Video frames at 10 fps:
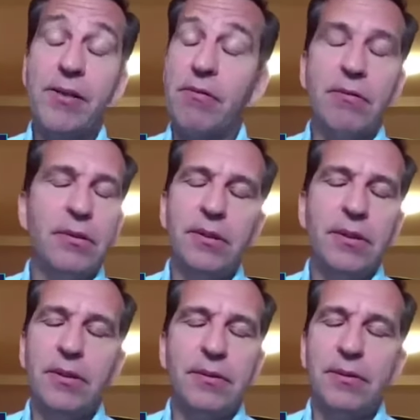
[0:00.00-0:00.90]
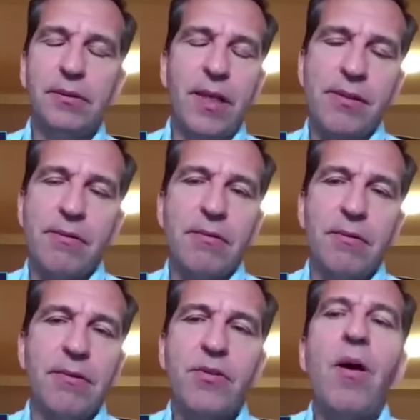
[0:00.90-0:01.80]
So it has
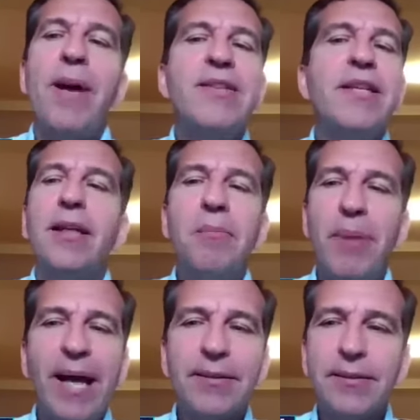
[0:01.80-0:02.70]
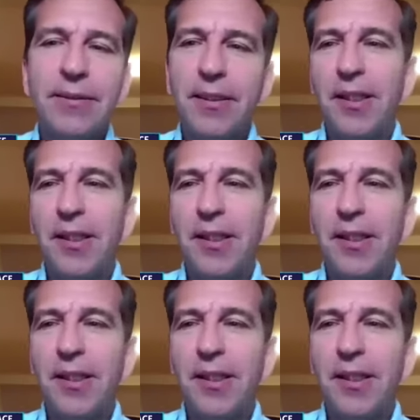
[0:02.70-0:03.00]
a dramatic impact